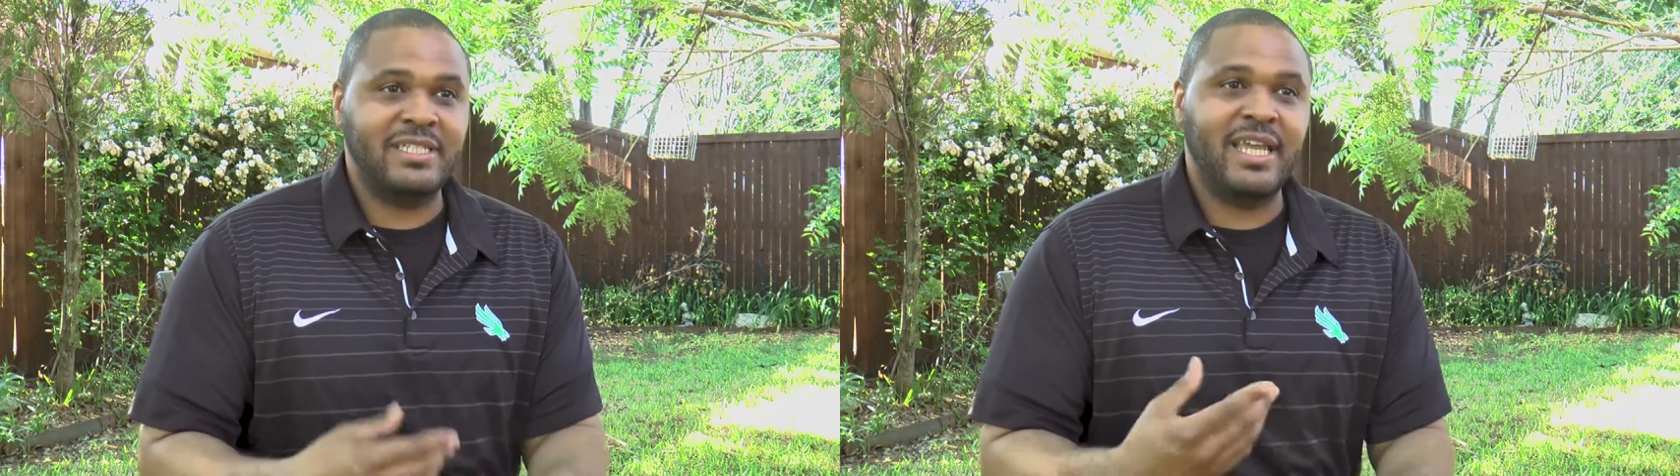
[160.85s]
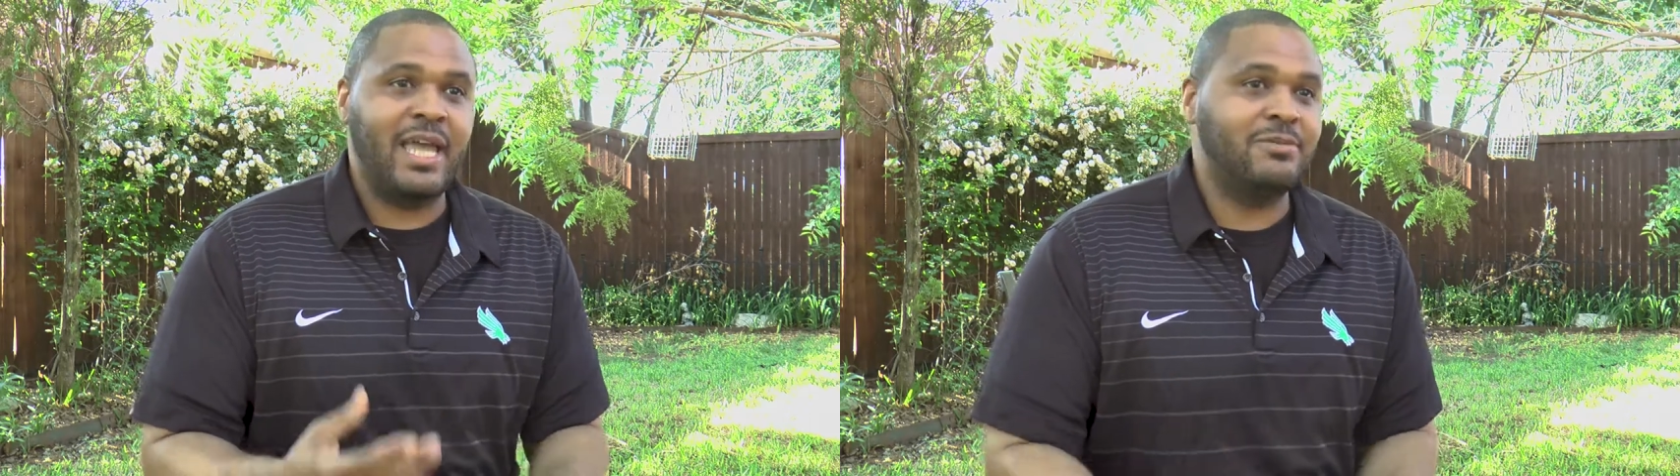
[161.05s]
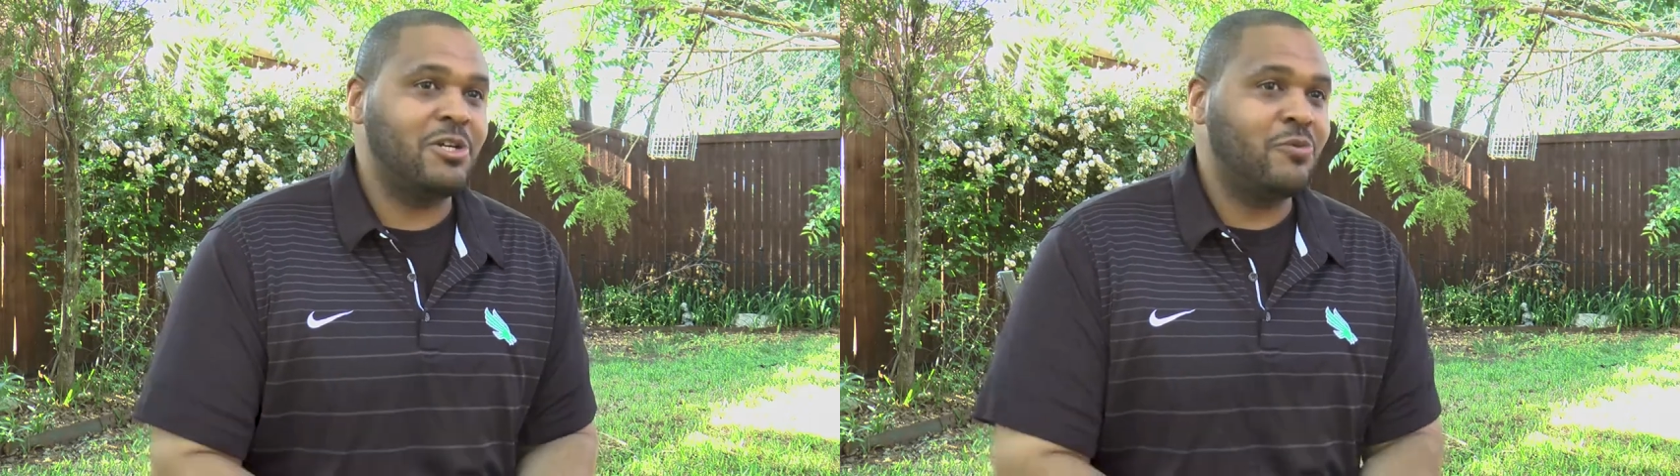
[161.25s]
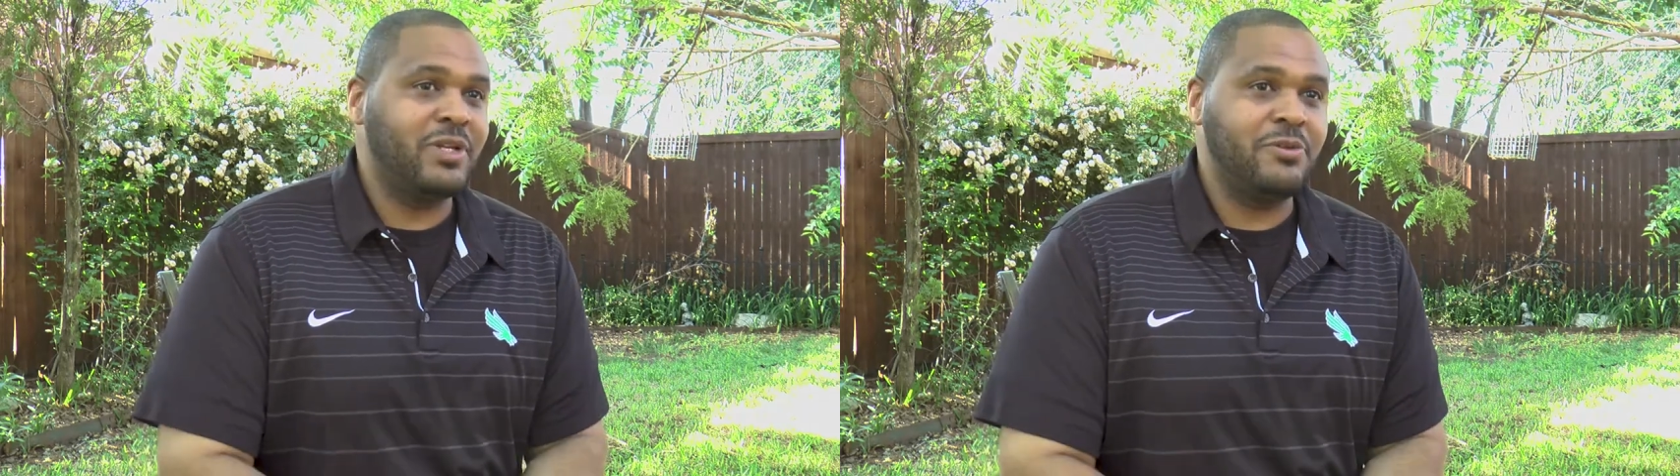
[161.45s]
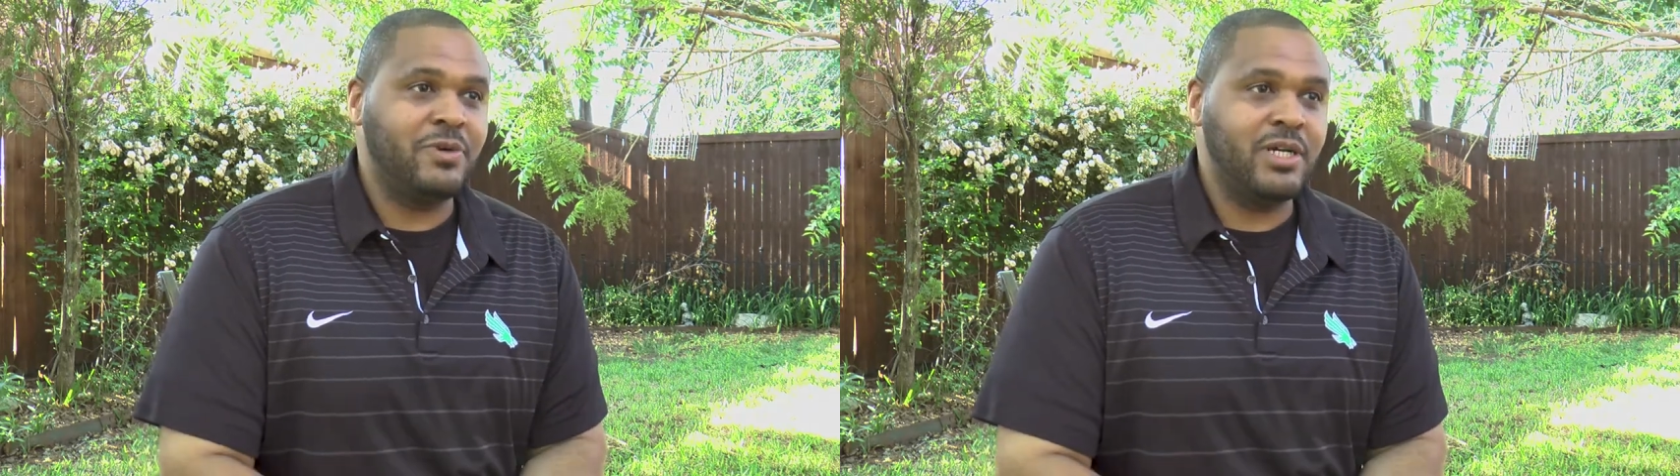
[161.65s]
of the games go
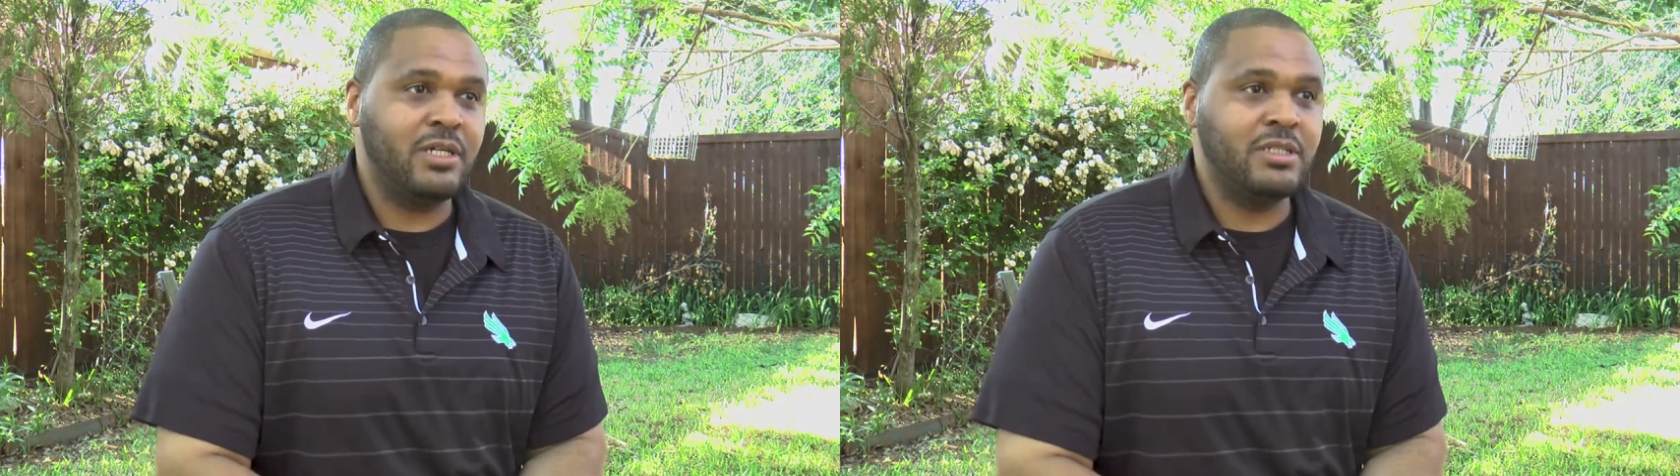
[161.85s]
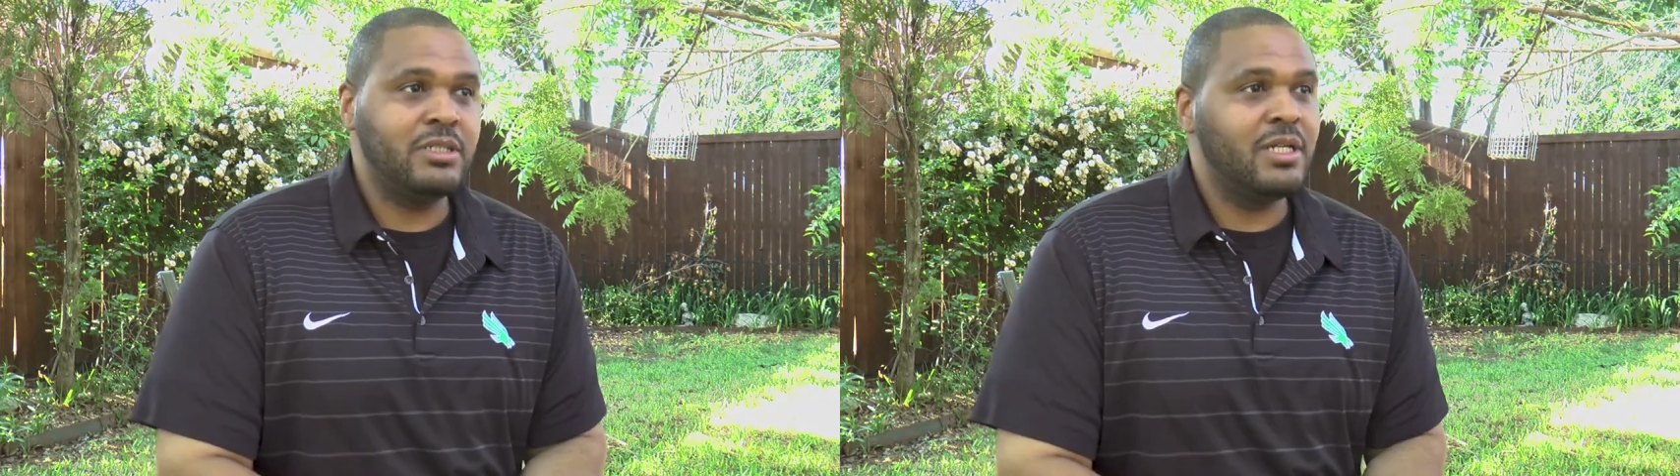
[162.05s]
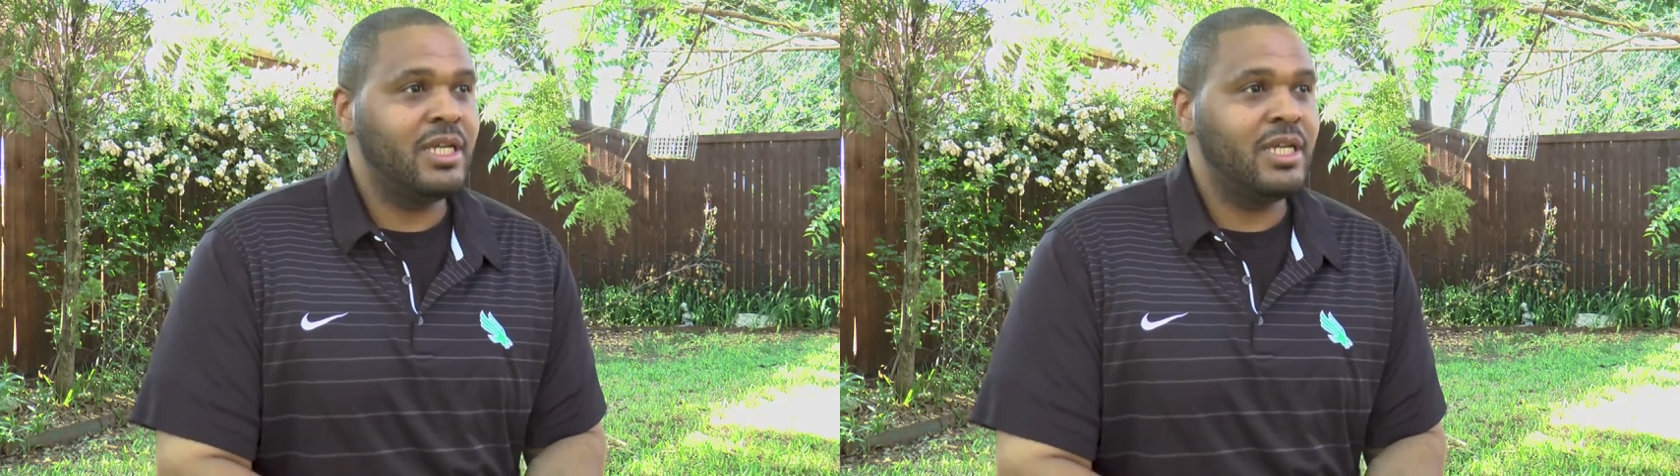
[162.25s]
really well.